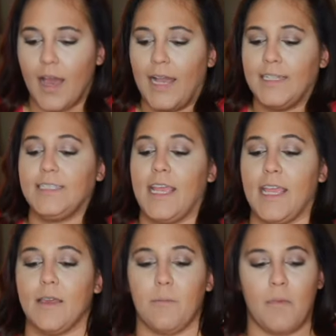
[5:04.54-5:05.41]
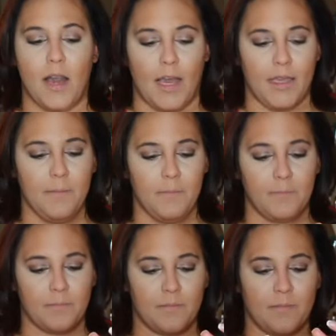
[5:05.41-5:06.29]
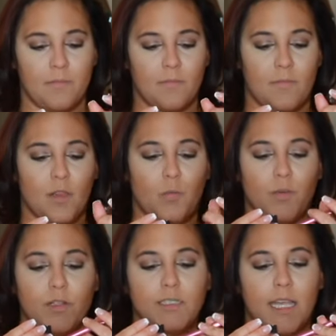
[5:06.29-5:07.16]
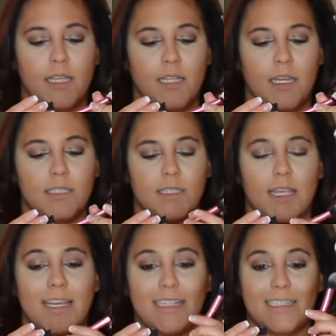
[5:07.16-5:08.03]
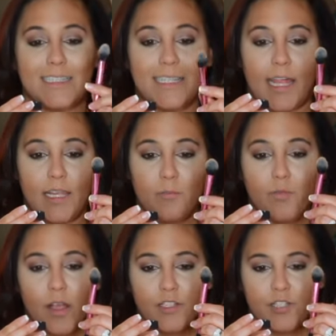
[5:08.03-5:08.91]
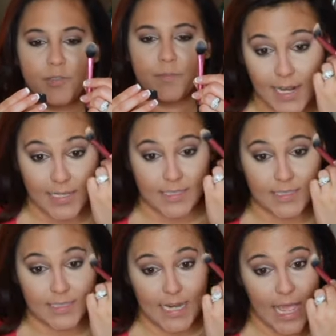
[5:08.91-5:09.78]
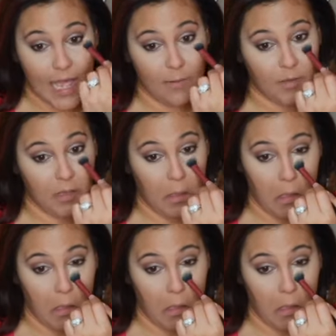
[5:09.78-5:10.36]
I take my Real Techniques setting brush, I dab